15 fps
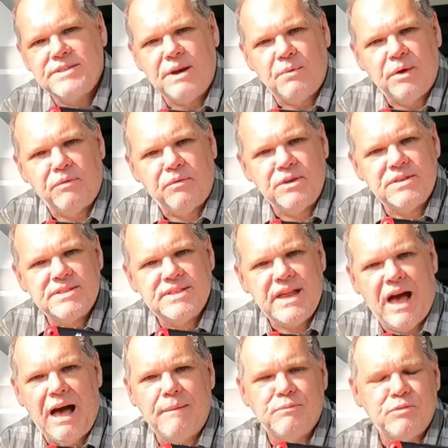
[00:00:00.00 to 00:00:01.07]
That way if we
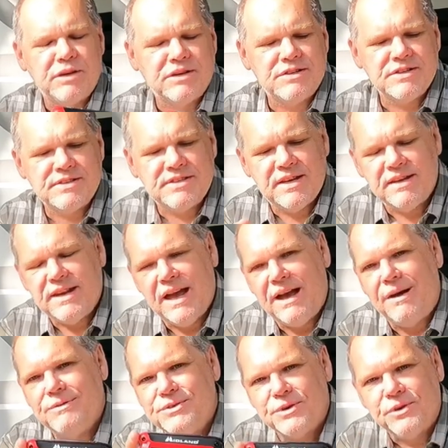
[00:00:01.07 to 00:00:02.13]
stopped, we could just sit
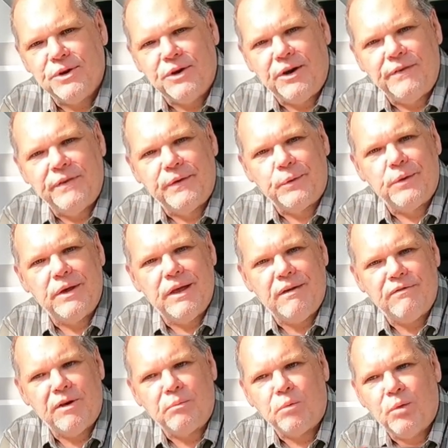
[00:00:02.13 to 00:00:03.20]
down, turn on the
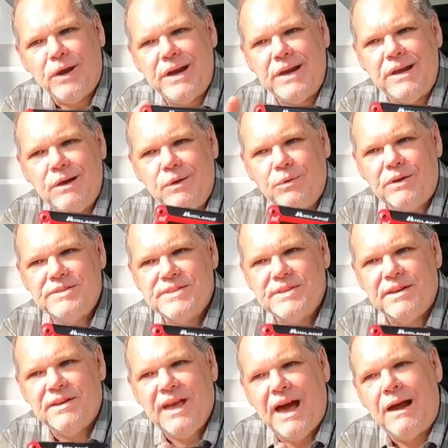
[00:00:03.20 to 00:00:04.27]
FM radio, listen
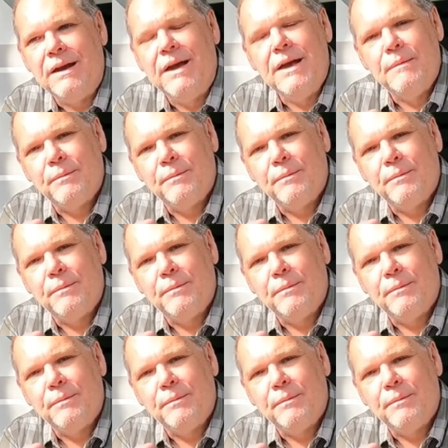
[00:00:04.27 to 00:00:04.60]
to that.